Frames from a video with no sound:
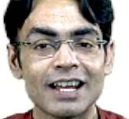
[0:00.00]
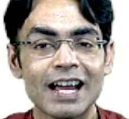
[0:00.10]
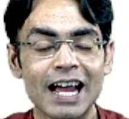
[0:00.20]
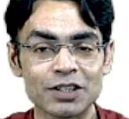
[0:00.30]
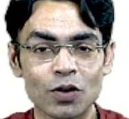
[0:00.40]

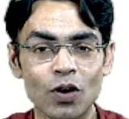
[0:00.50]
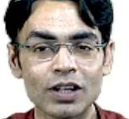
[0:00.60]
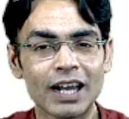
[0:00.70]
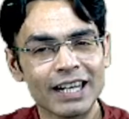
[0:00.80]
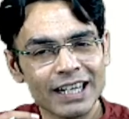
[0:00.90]
has got
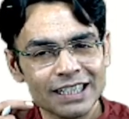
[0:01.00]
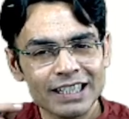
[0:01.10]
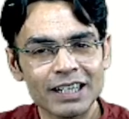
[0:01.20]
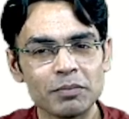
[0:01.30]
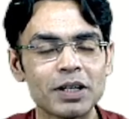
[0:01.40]
a
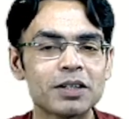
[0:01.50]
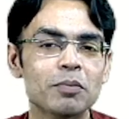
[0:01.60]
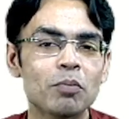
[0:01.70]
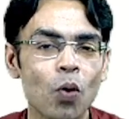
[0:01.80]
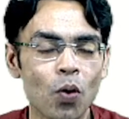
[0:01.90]
little bit
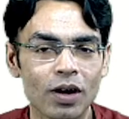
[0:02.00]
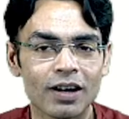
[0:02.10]
more